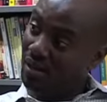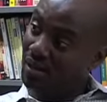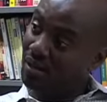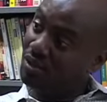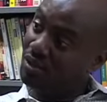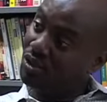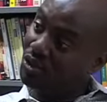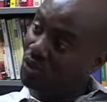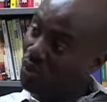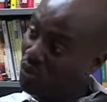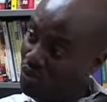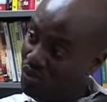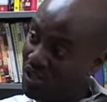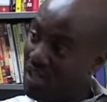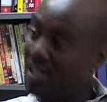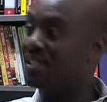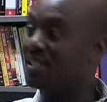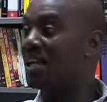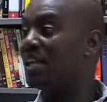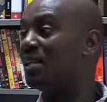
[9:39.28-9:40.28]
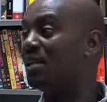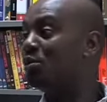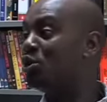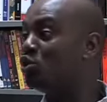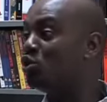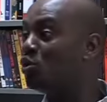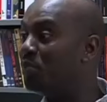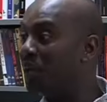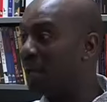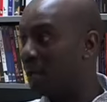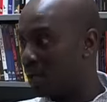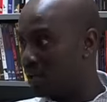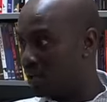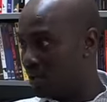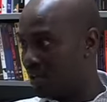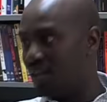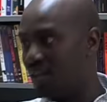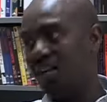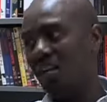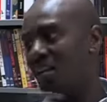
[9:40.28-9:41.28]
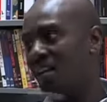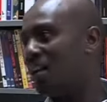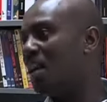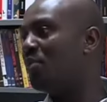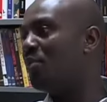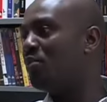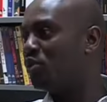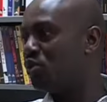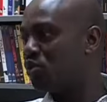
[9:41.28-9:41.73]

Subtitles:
stones and turn them into milk. I'm not